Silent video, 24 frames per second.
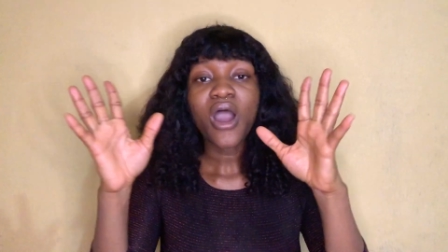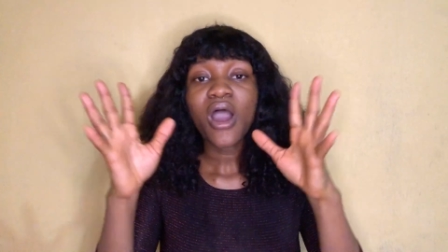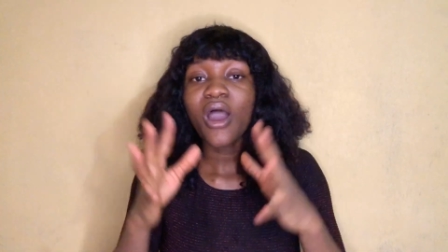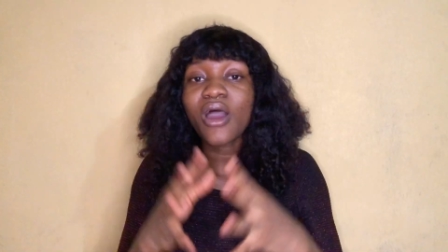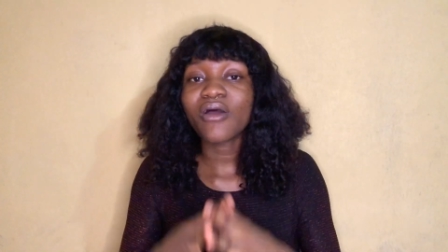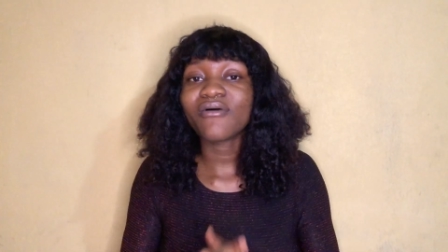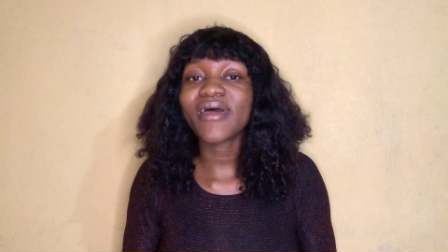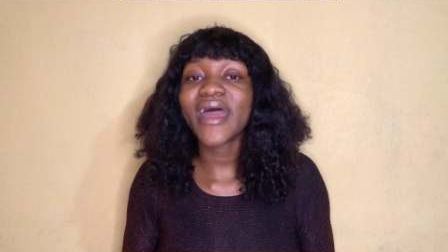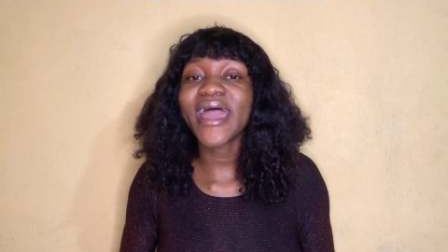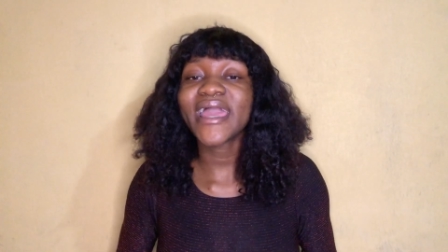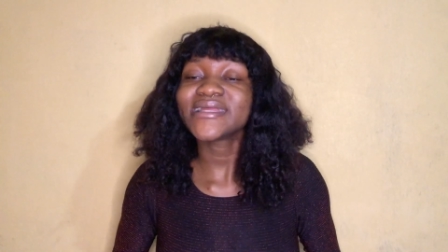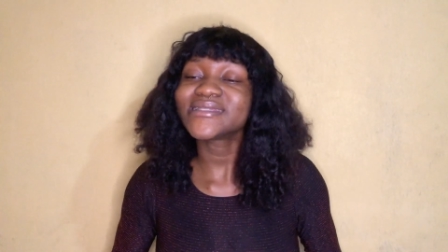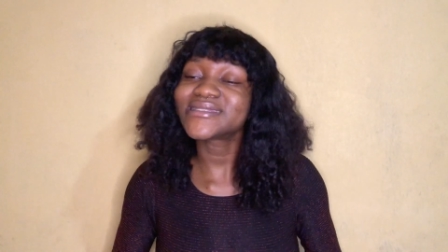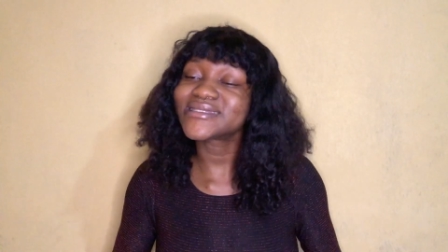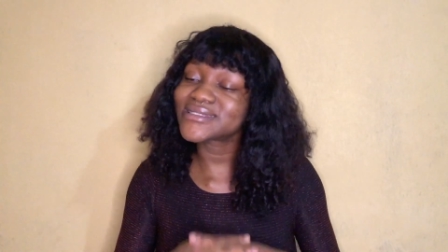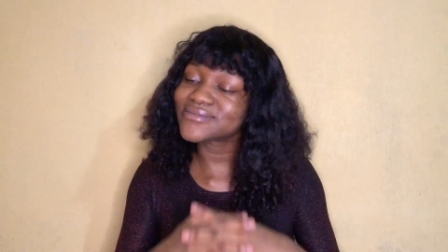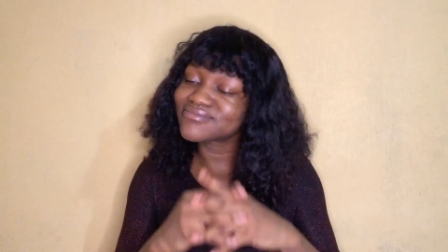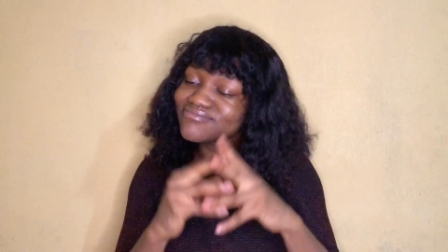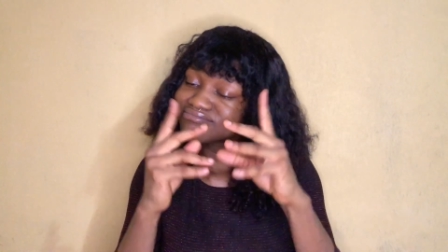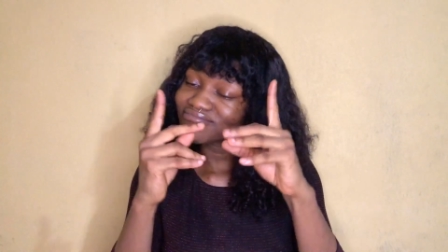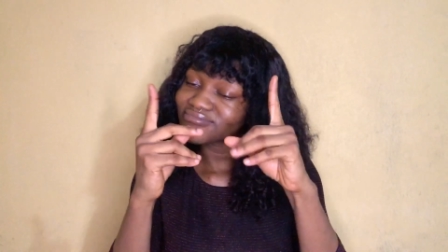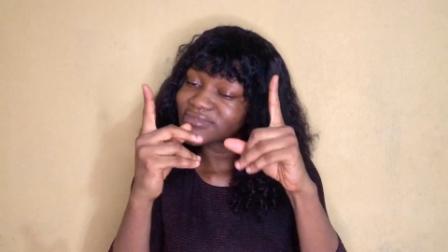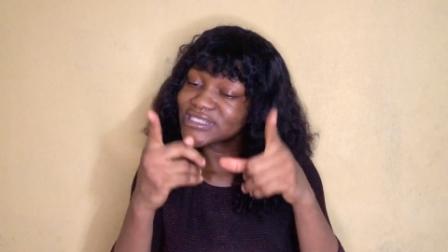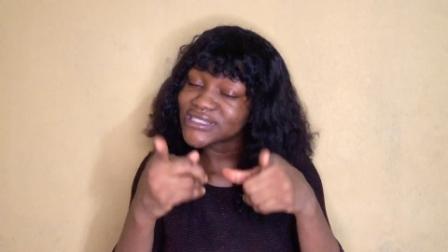All right,
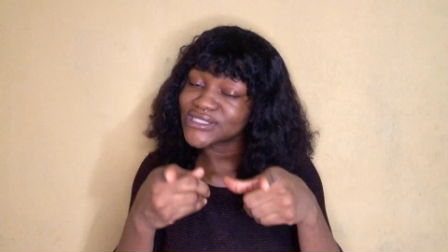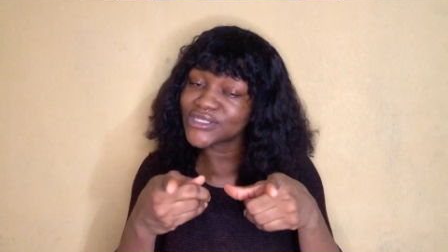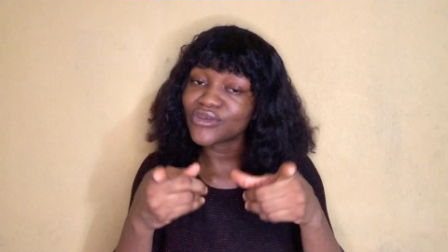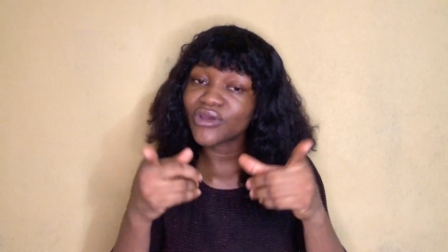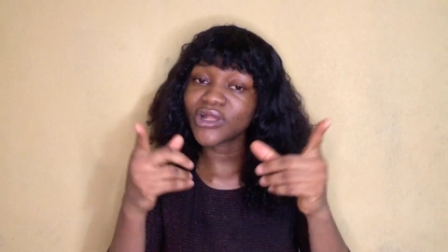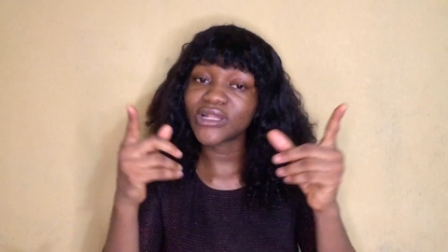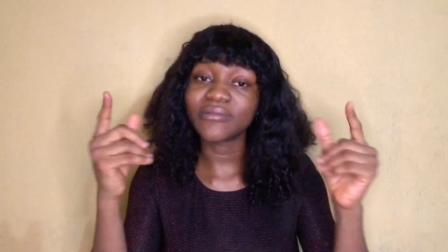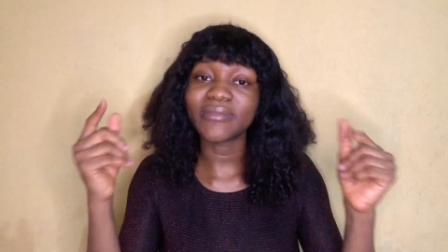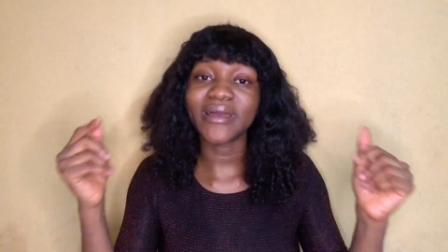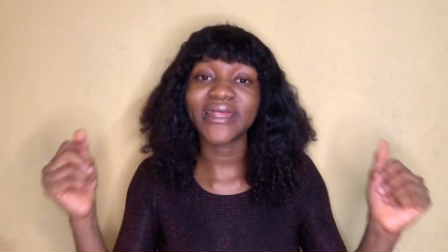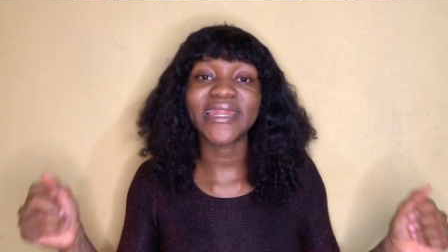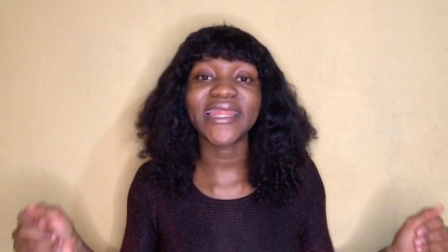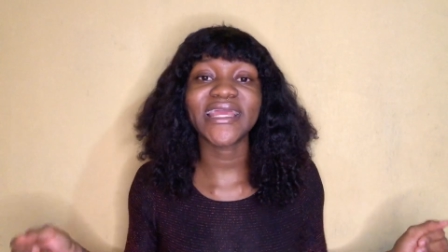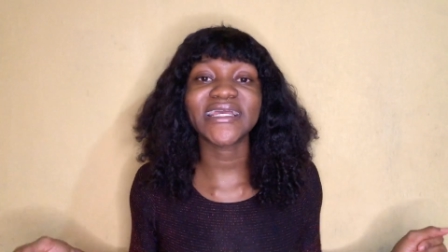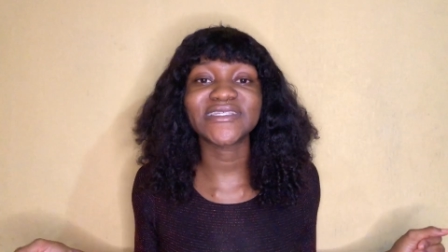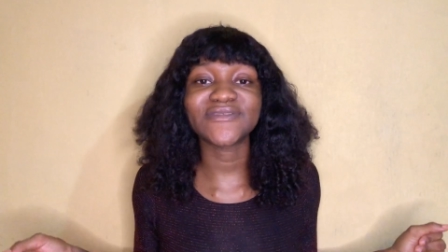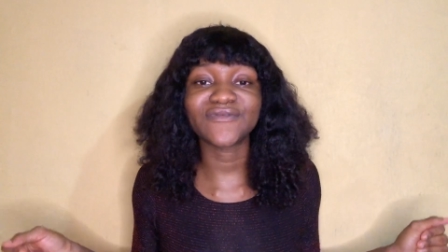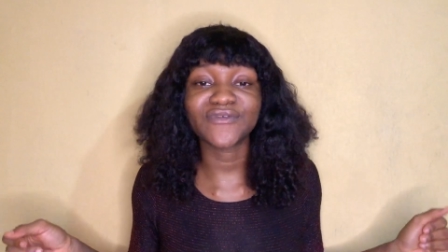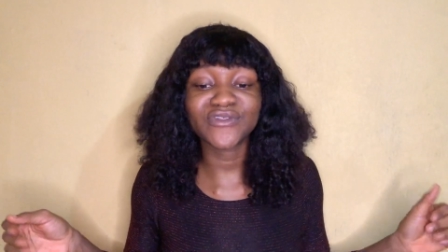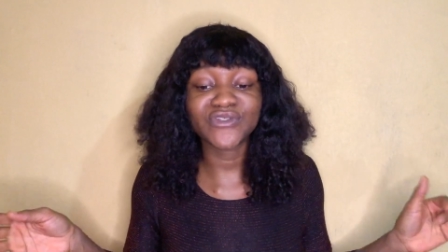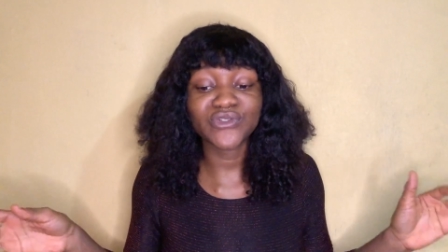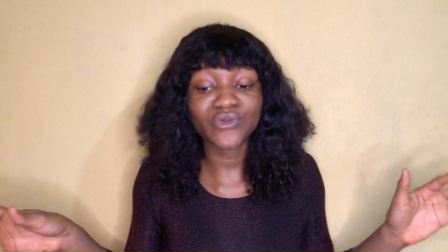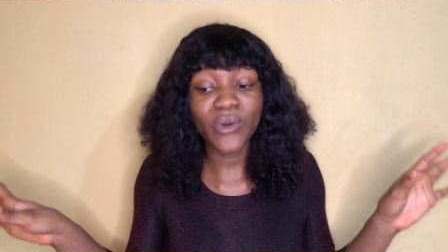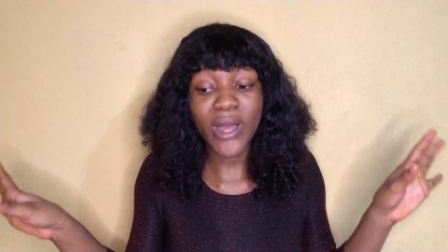see you all in my
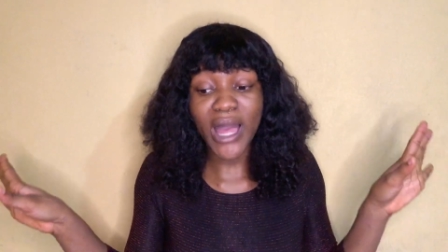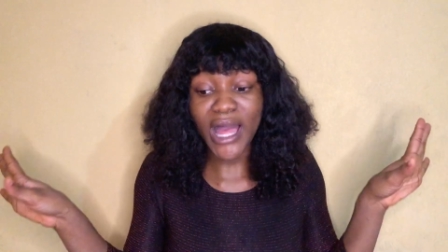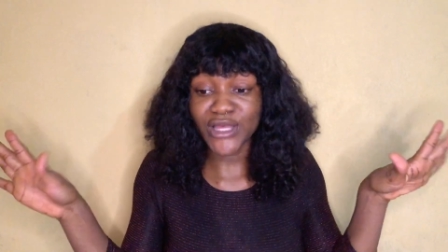next video,